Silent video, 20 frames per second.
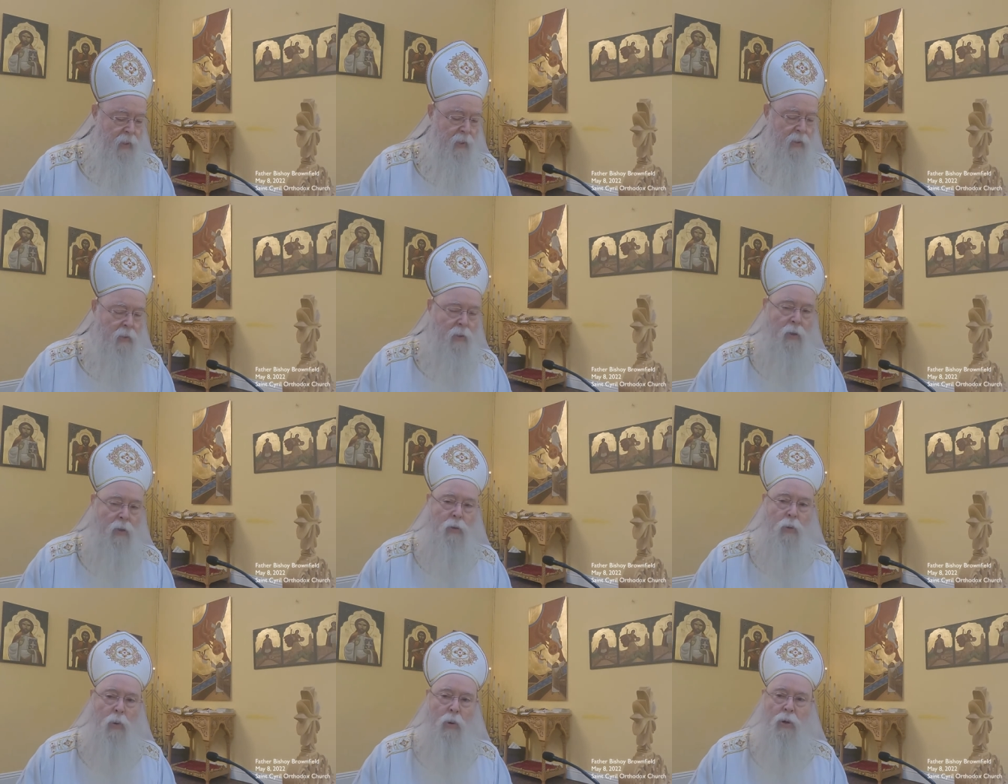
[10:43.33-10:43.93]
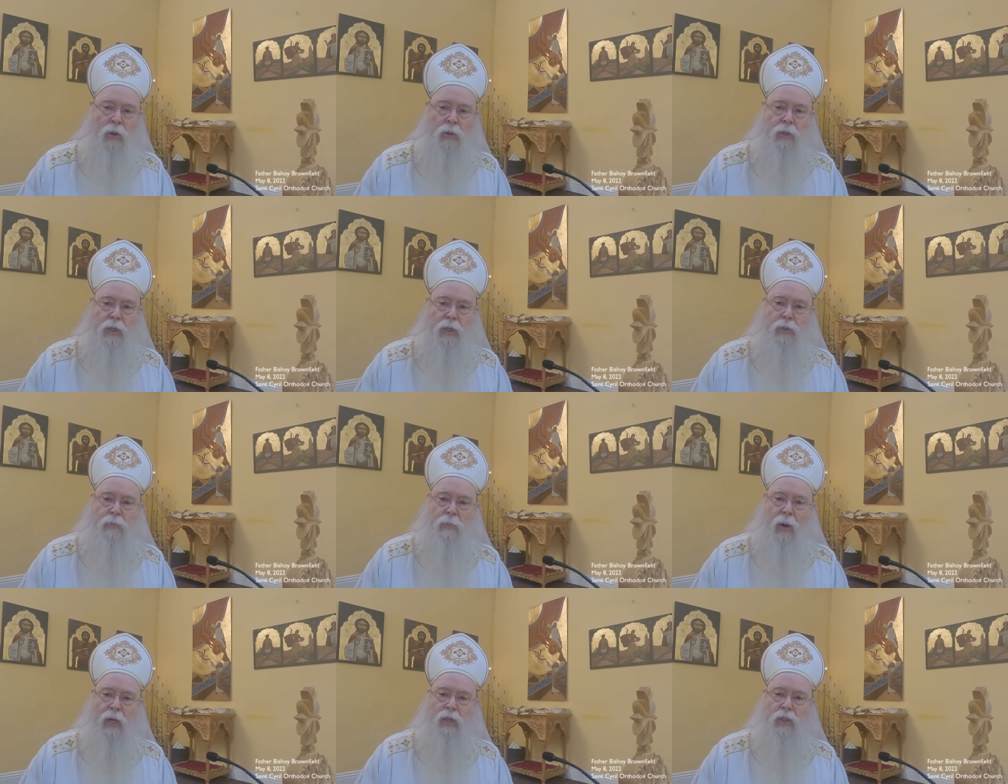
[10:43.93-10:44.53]
the Lord
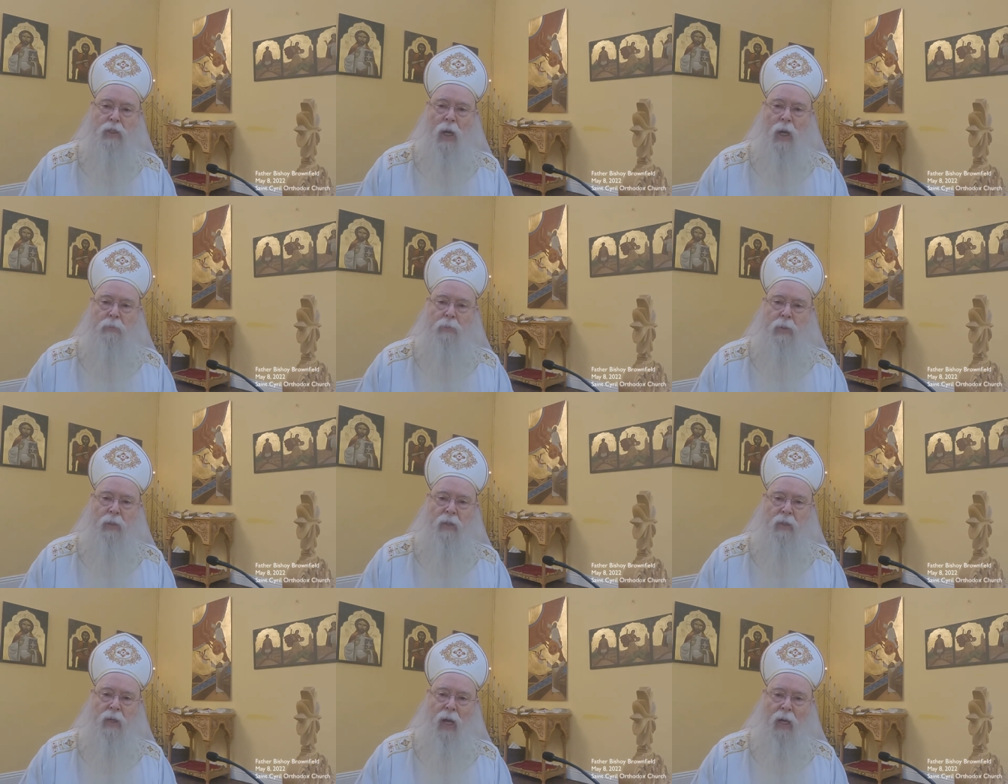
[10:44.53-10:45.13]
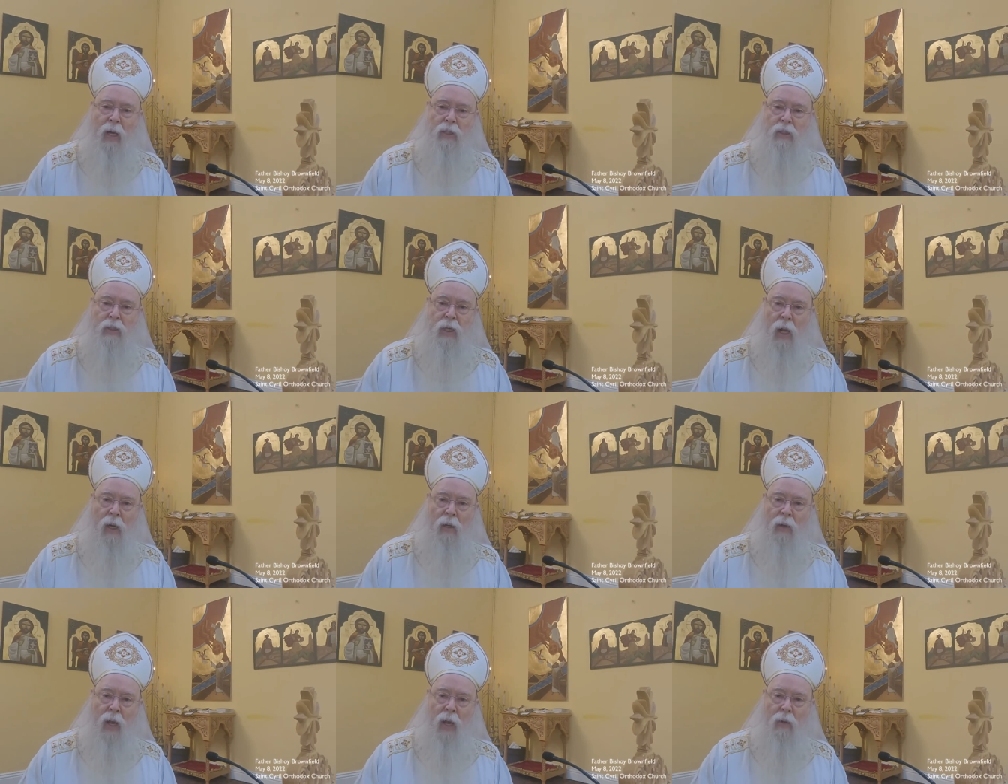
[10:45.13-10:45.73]
is my shepherd, I
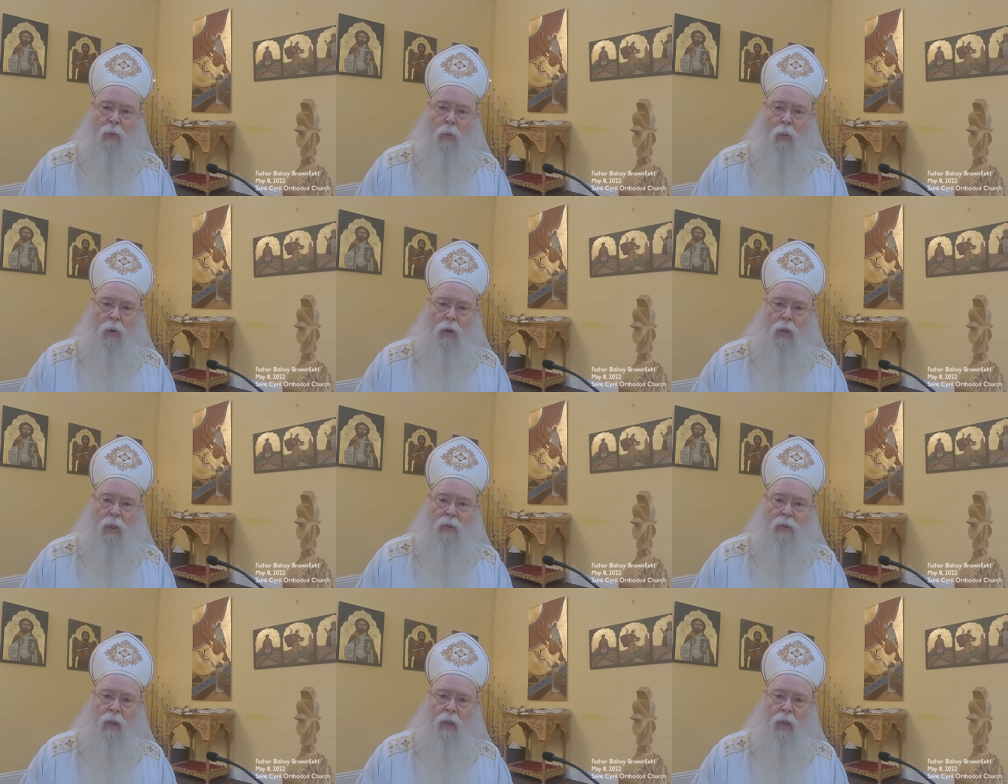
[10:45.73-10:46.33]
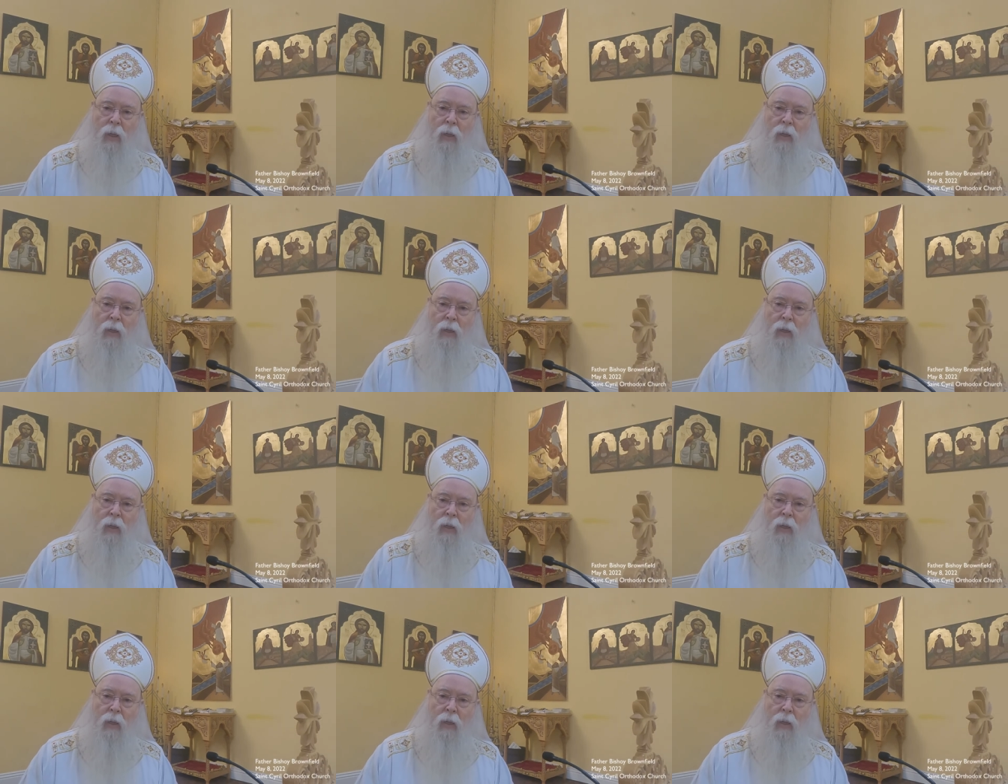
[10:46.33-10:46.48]
shall not want.